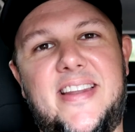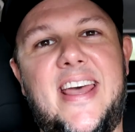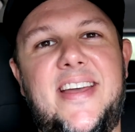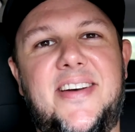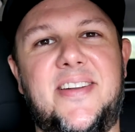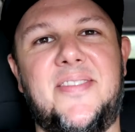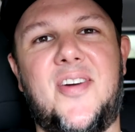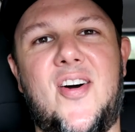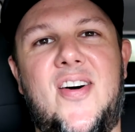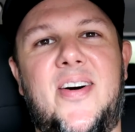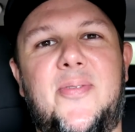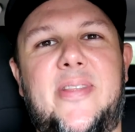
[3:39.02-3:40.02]
the day couldn't have
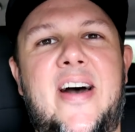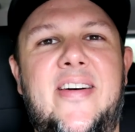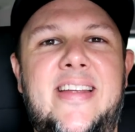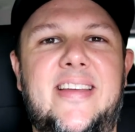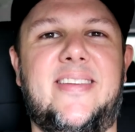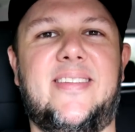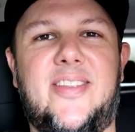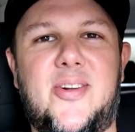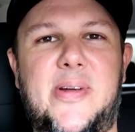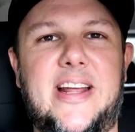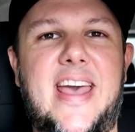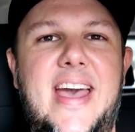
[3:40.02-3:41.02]
gone without any
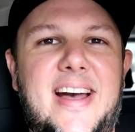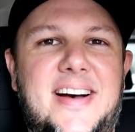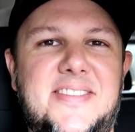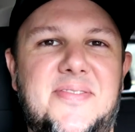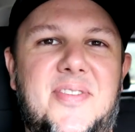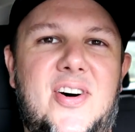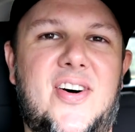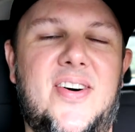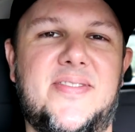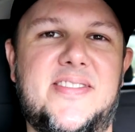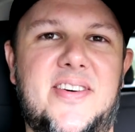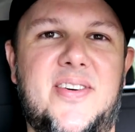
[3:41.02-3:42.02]
little bit of chaos
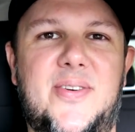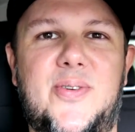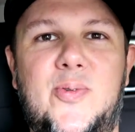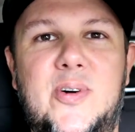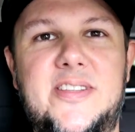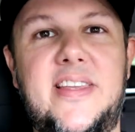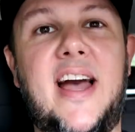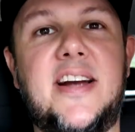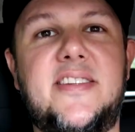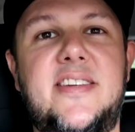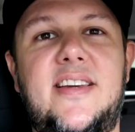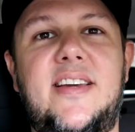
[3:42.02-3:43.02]
involved. So once they
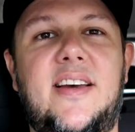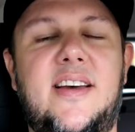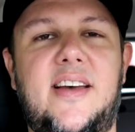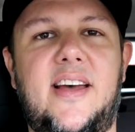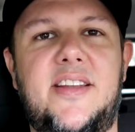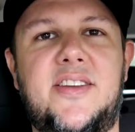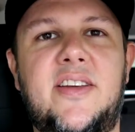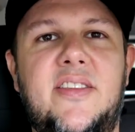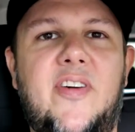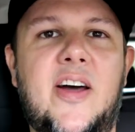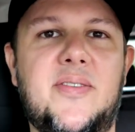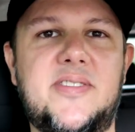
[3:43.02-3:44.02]
actually done
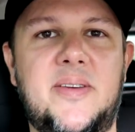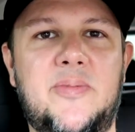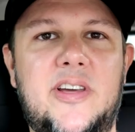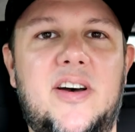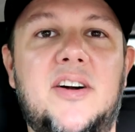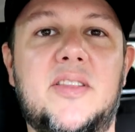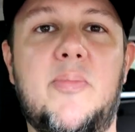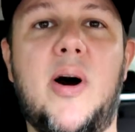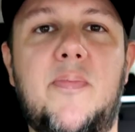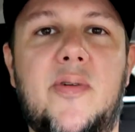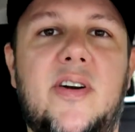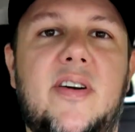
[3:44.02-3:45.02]
the final assembly, hung the
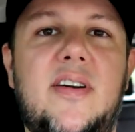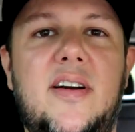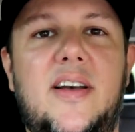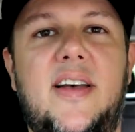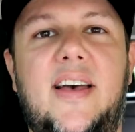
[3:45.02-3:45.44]
bumper,